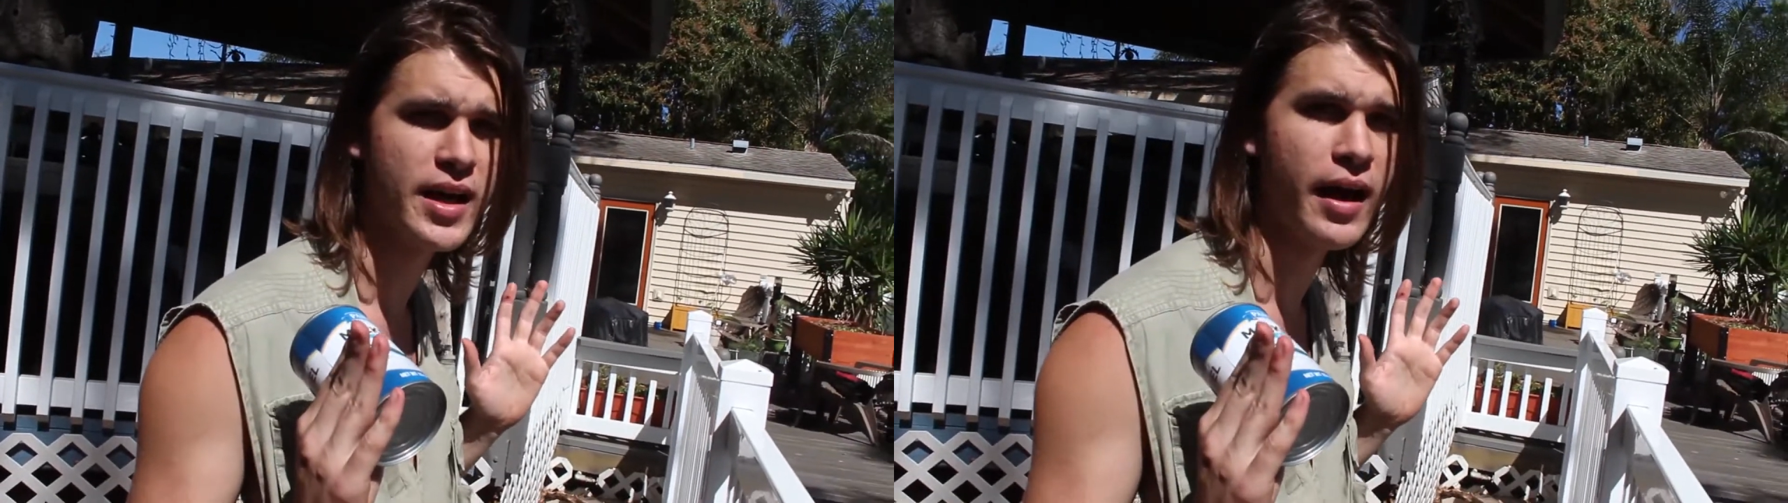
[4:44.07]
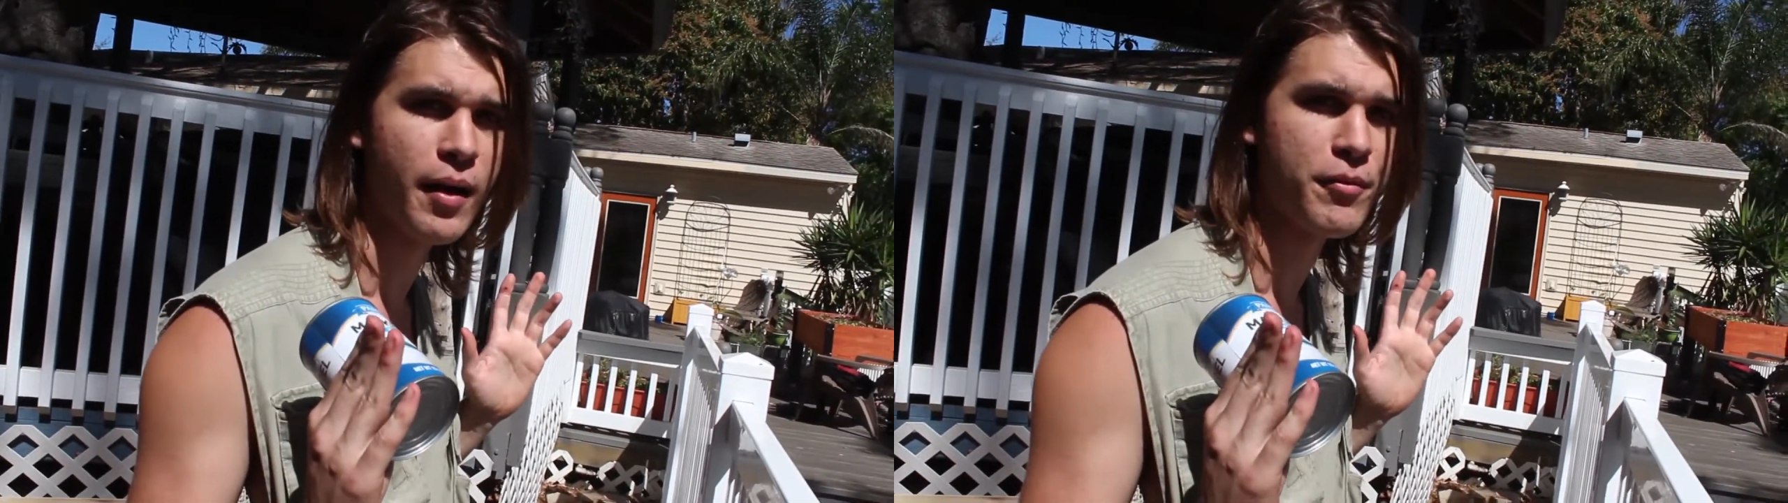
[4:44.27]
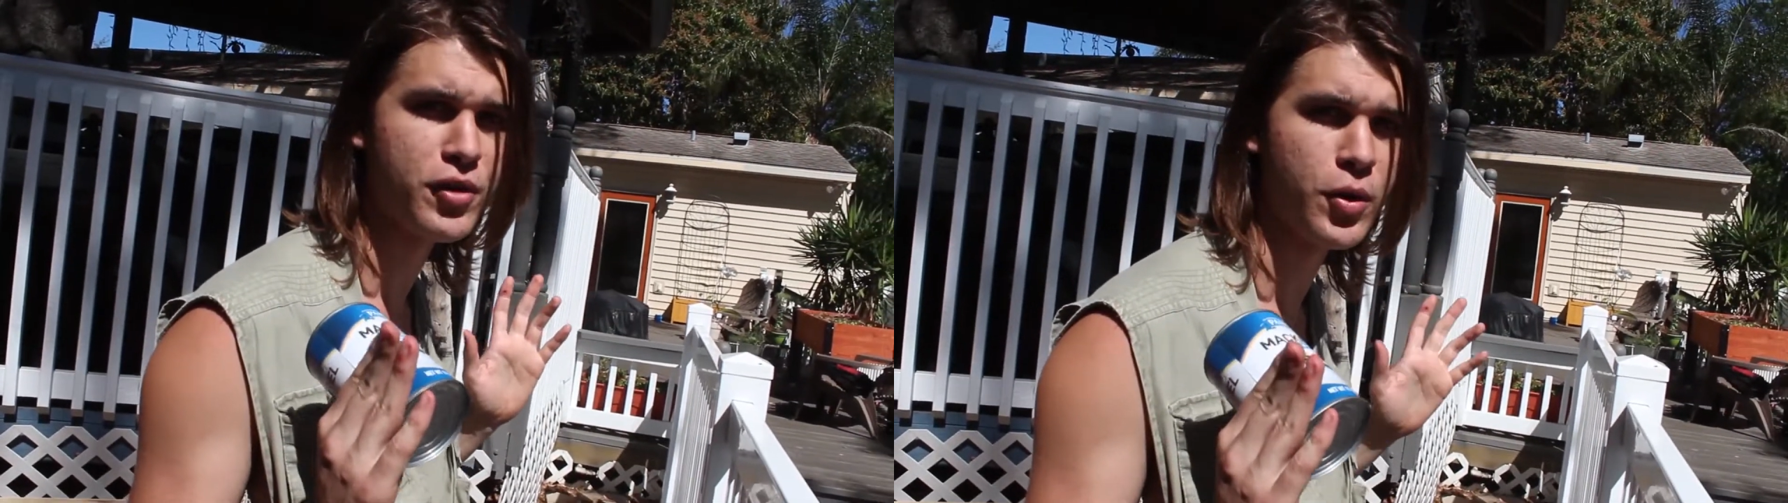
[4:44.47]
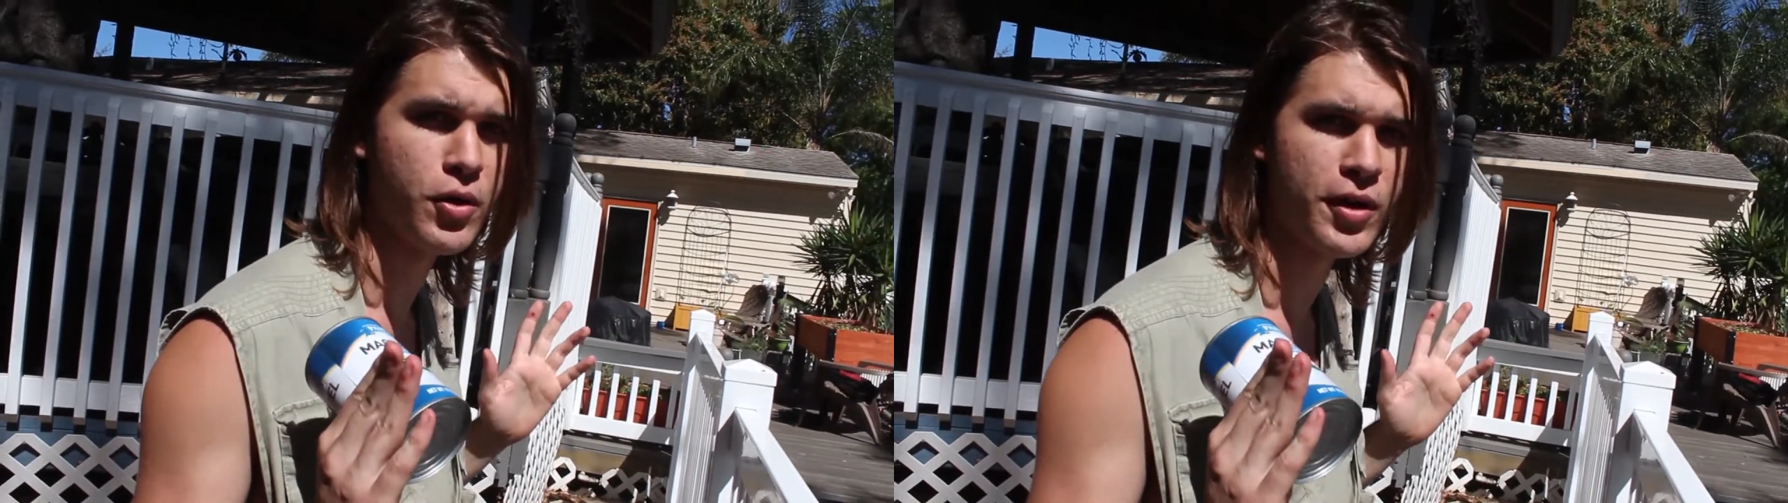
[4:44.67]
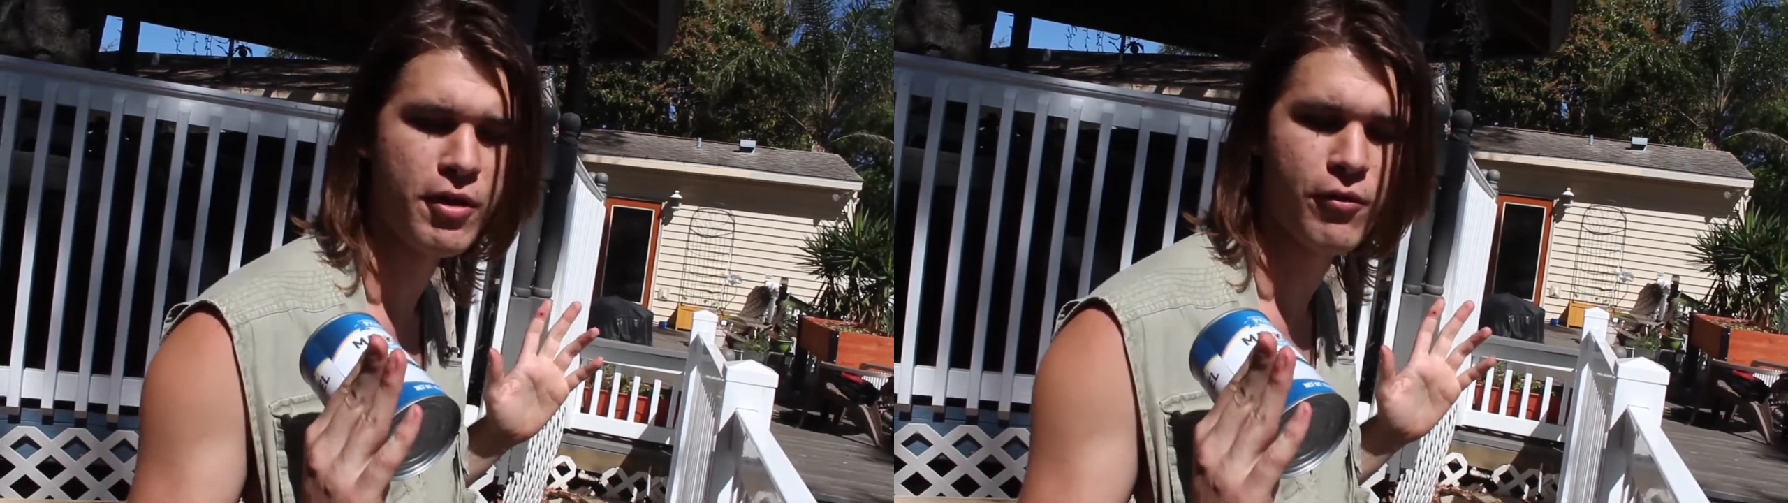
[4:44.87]
If you know what
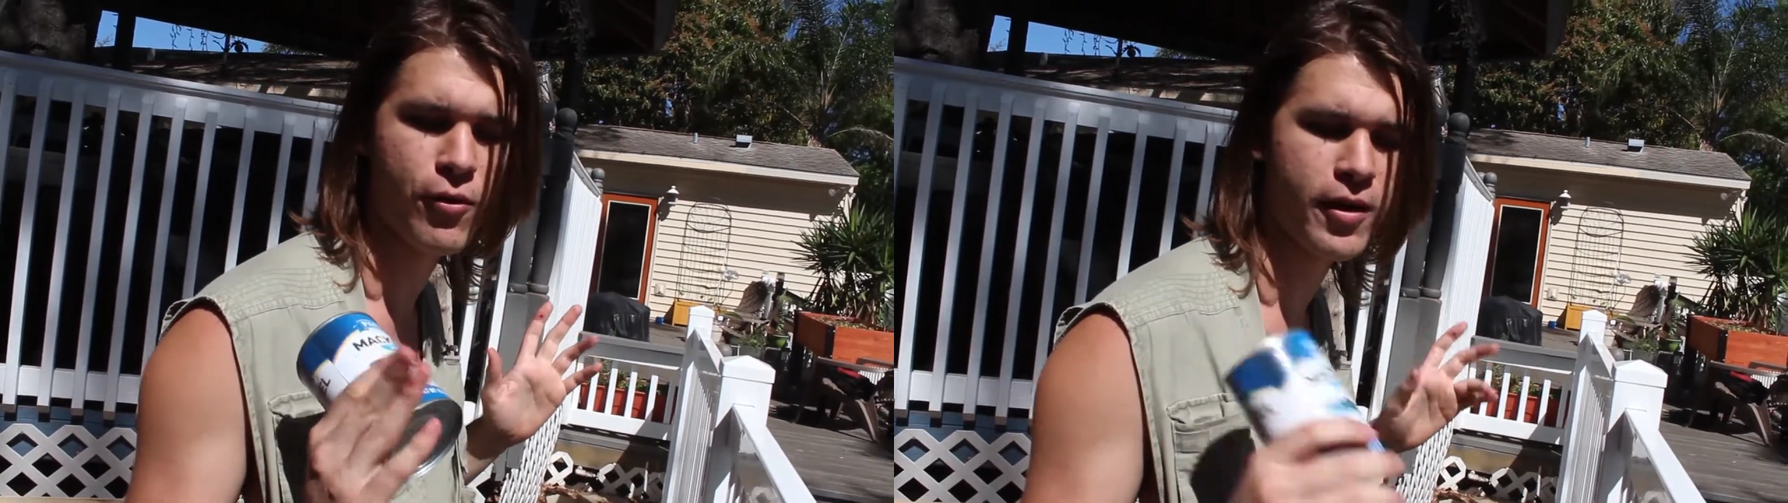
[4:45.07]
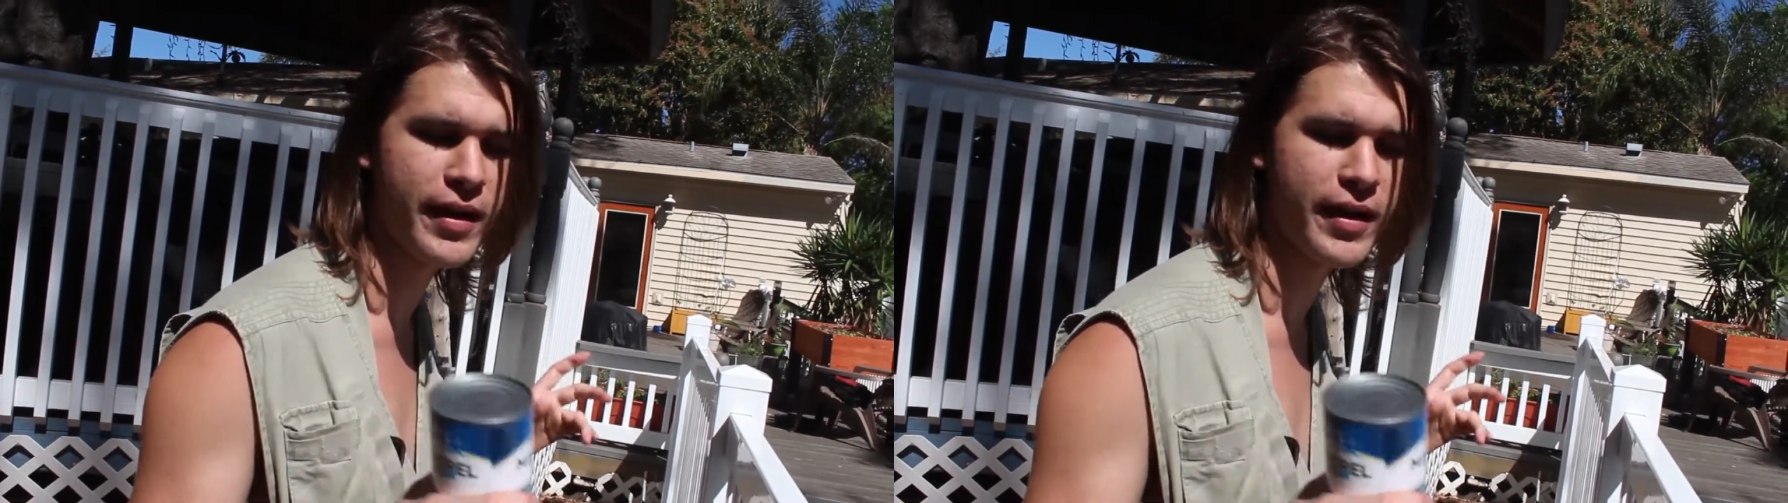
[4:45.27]
you're looking for,